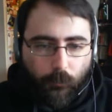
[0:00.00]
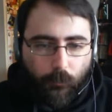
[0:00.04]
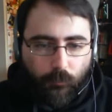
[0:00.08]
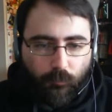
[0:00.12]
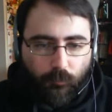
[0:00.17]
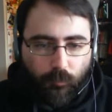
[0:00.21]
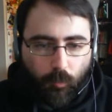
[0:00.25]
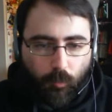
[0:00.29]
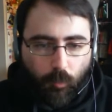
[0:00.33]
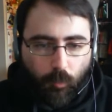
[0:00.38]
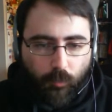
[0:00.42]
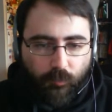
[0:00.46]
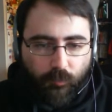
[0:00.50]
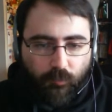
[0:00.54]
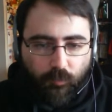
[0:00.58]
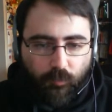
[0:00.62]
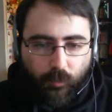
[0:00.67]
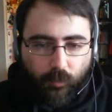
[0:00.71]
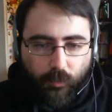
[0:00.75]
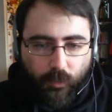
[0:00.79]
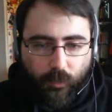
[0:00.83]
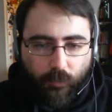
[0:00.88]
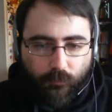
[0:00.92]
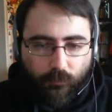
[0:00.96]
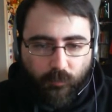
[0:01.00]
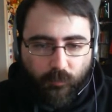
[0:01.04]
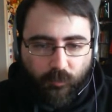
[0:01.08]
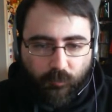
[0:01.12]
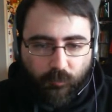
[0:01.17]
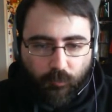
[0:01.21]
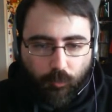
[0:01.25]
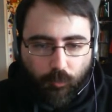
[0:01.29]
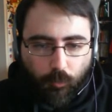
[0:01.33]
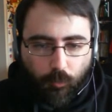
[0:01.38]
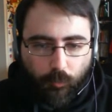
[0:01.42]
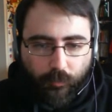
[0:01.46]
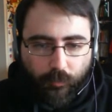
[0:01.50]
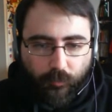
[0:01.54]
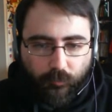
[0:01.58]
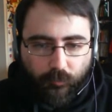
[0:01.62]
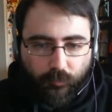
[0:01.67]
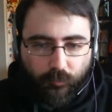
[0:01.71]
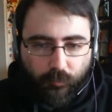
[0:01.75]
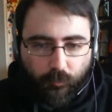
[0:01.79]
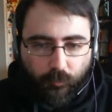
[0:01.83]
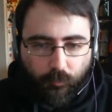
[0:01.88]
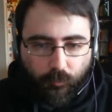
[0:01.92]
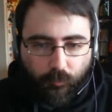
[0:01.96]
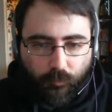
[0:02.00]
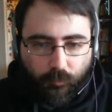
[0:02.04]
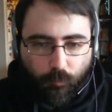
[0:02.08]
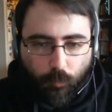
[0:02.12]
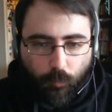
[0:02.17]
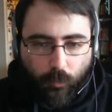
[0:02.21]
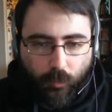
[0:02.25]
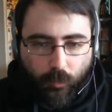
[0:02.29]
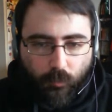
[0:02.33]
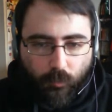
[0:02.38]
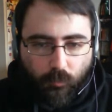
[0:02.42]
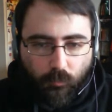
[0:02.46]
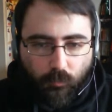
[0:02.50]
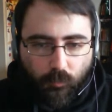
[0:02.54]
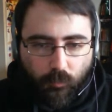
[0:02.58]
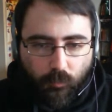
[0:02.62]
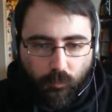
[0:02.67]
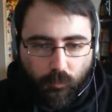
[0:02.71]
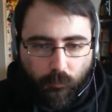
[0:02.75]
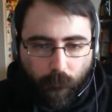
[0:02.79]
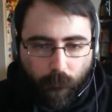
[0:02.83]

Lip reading: So let's try to get these greens here as well.